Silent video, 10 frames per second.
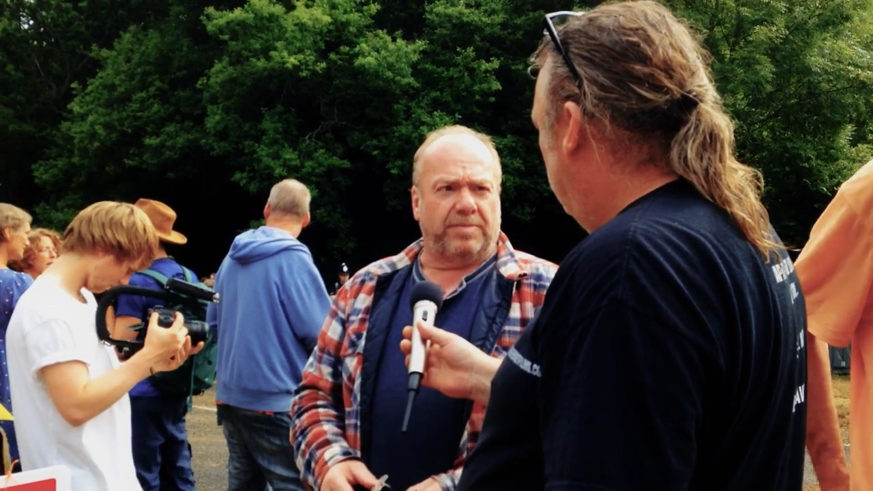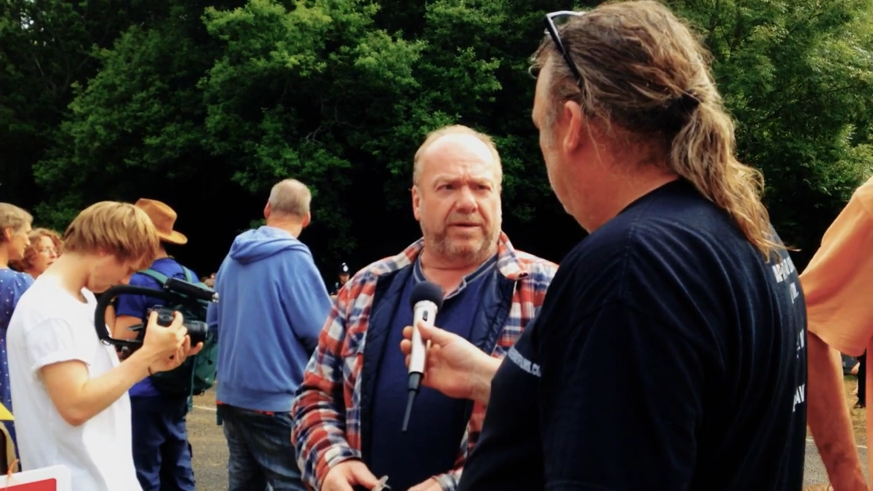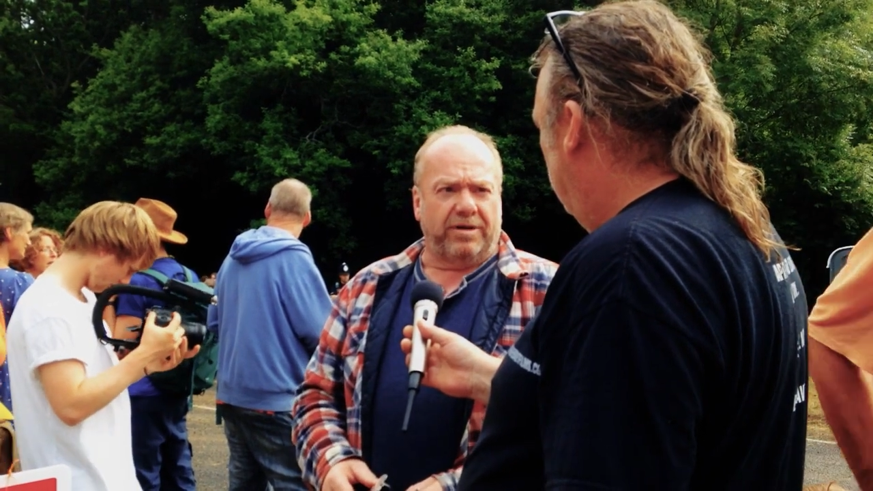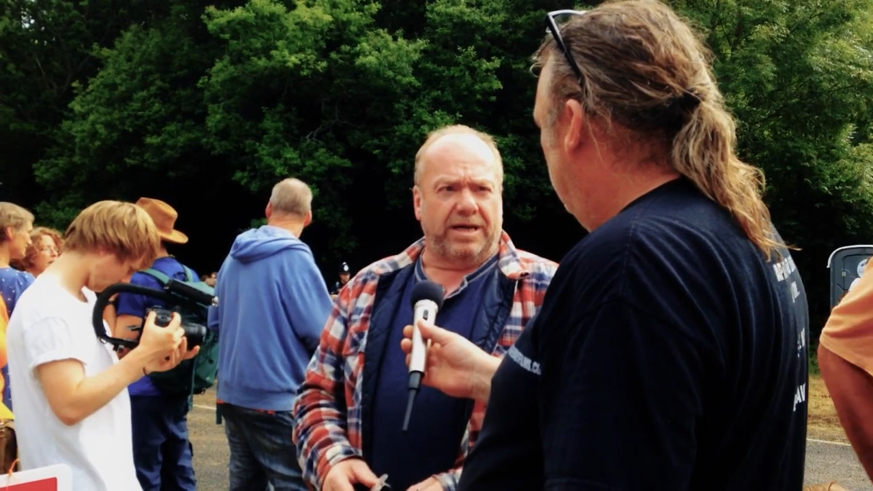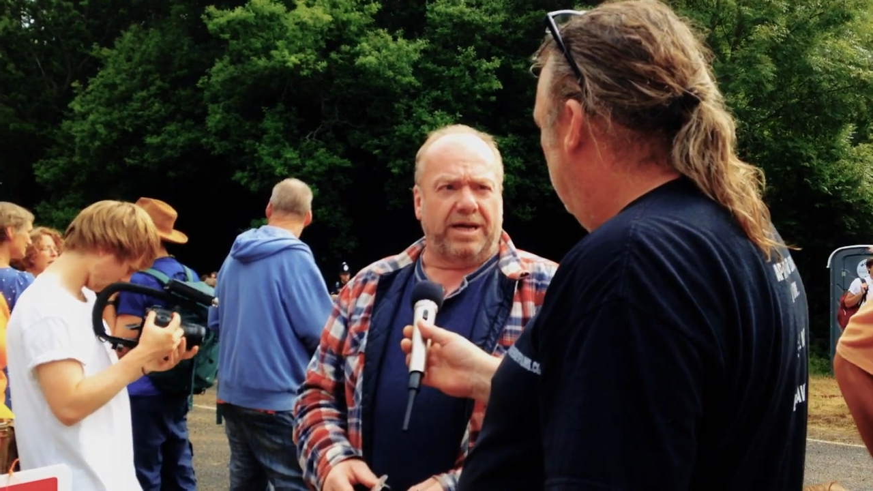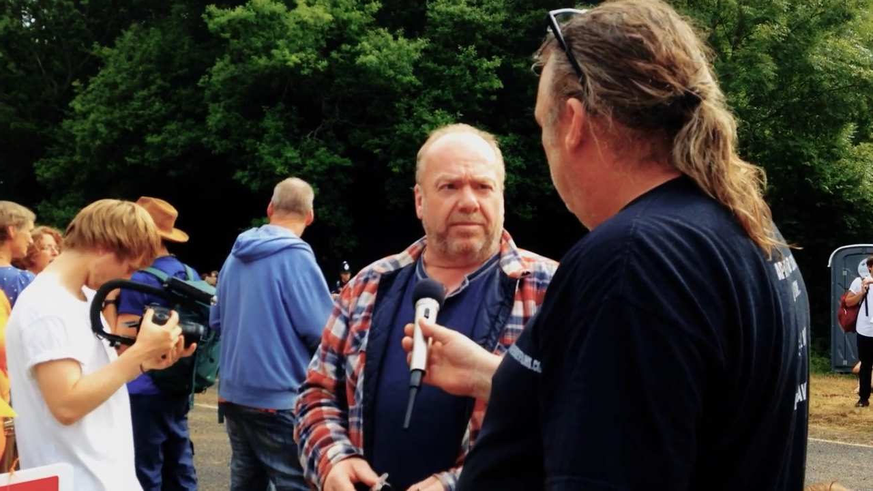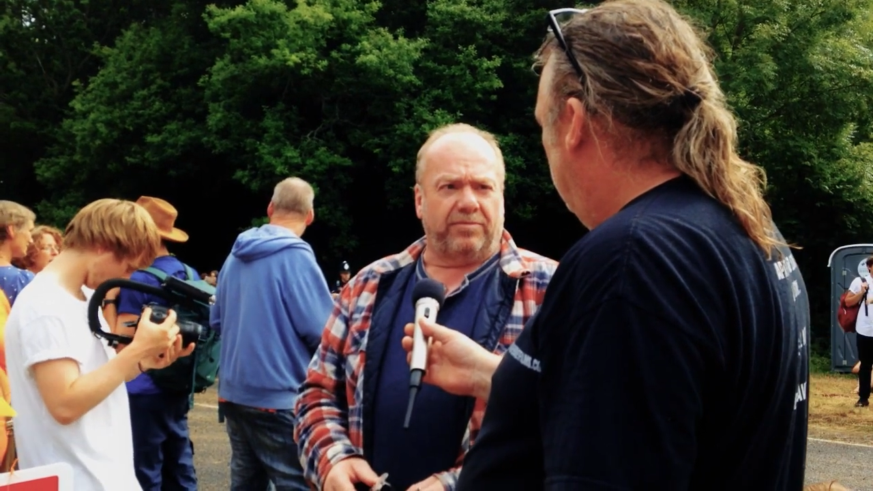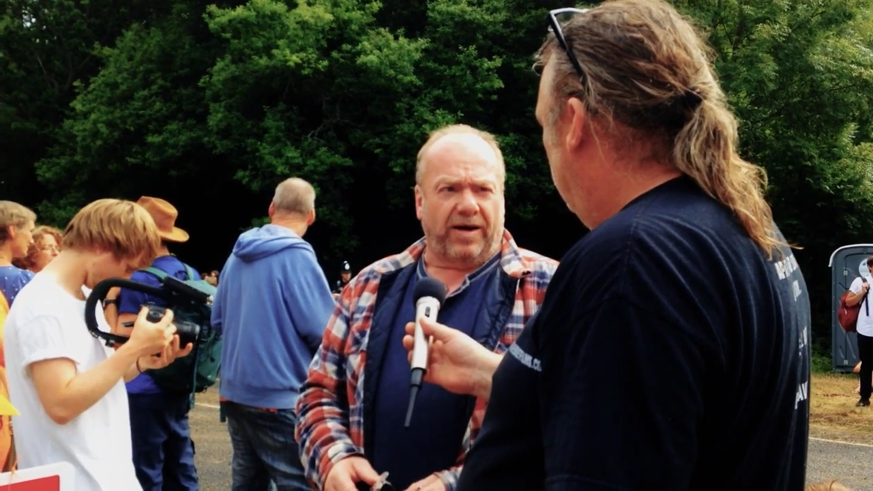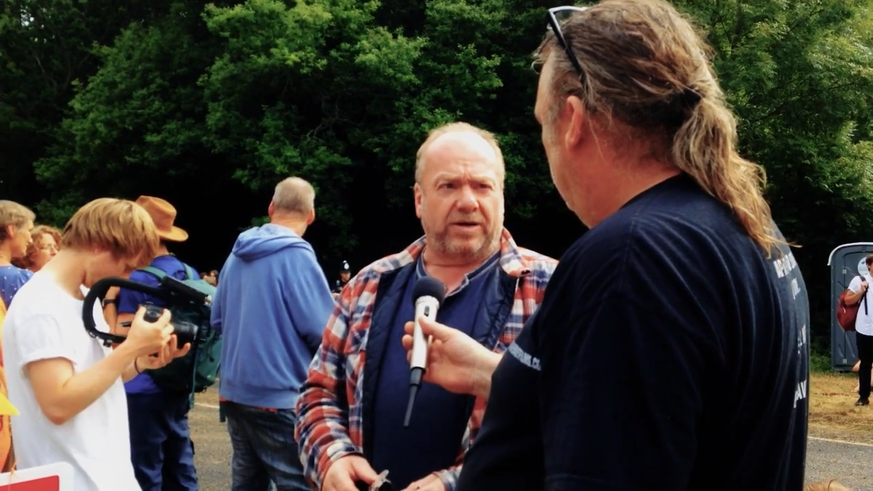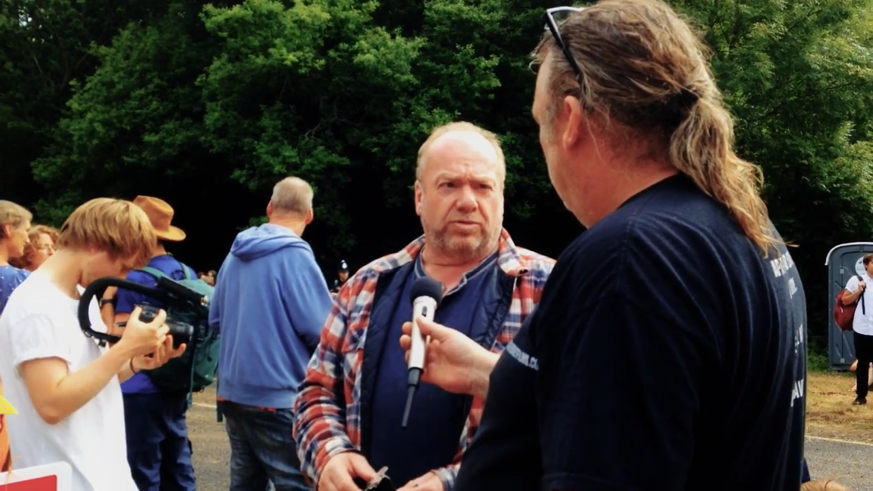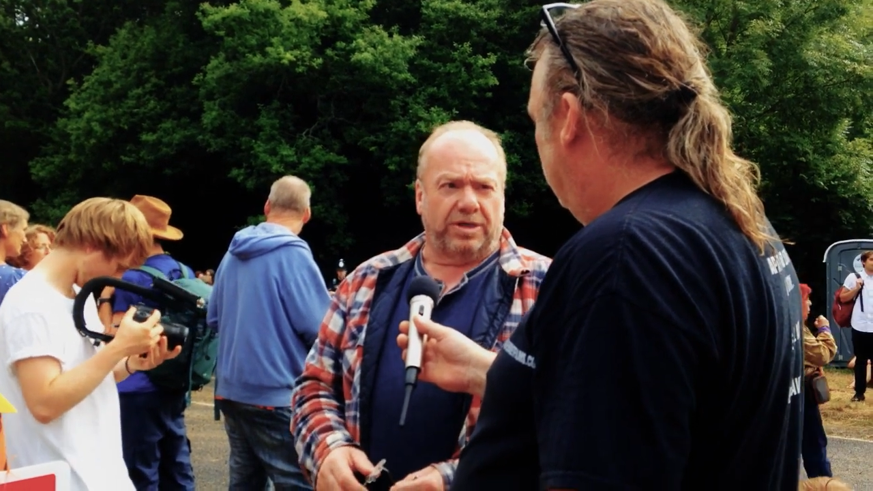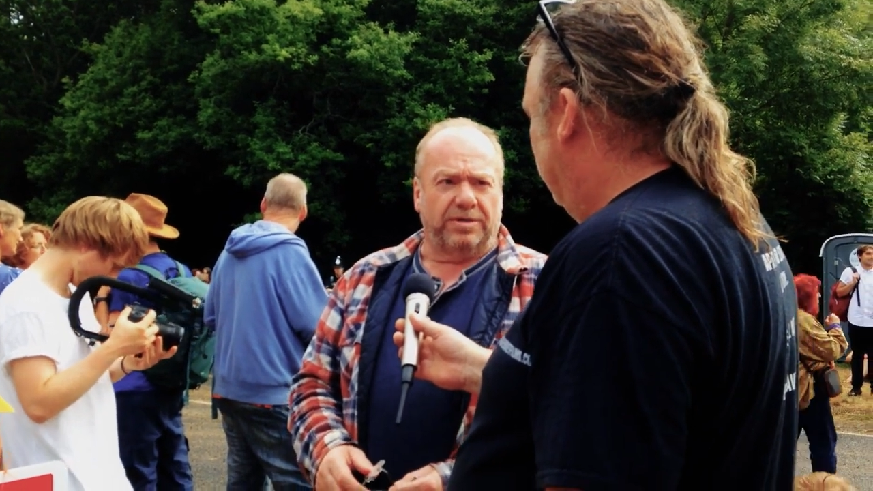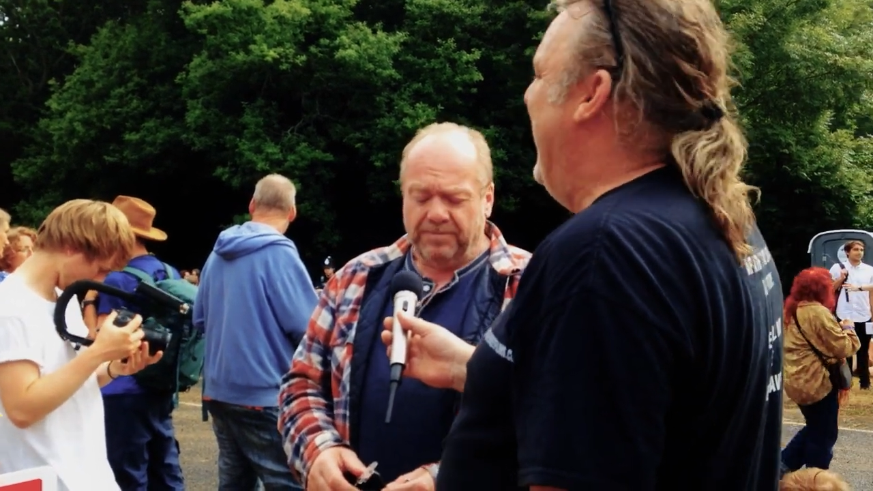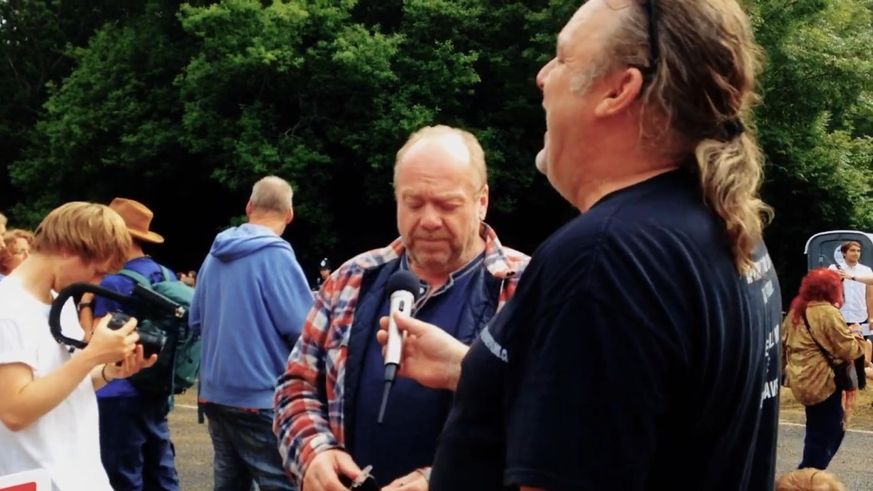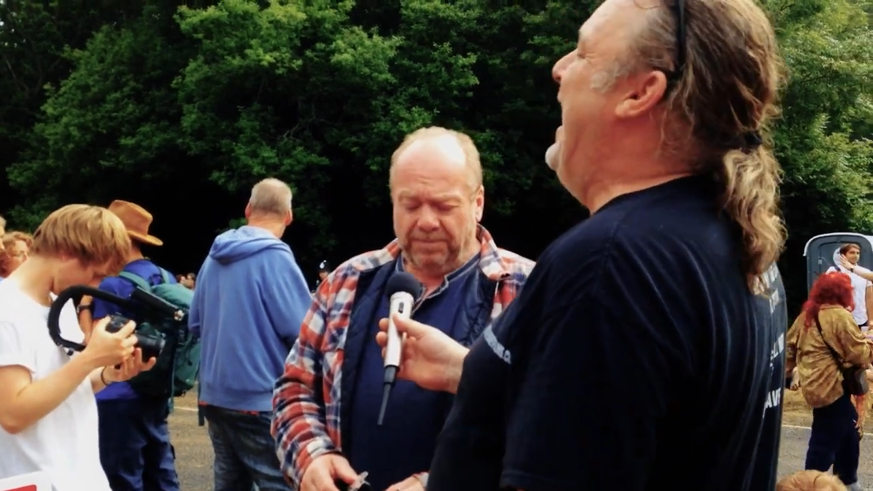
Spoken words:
to be renamed Freckleston,